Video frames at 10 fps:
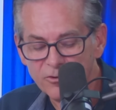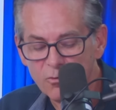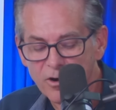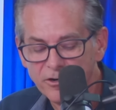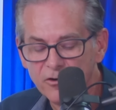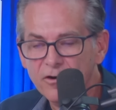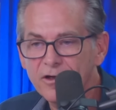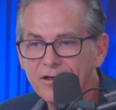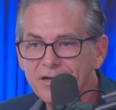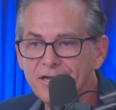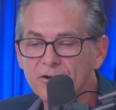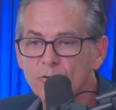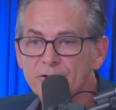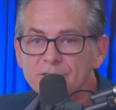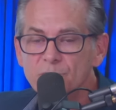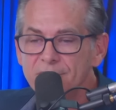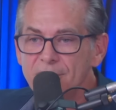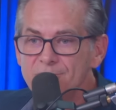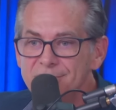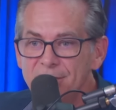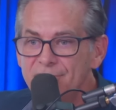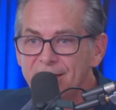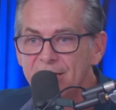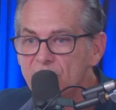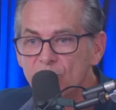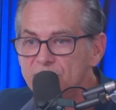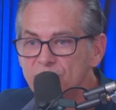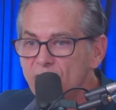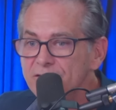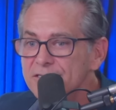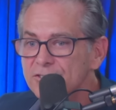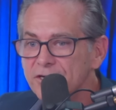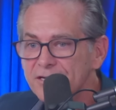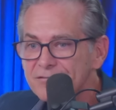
No wonder he agrees with them. Stephen King agrees with all this shit.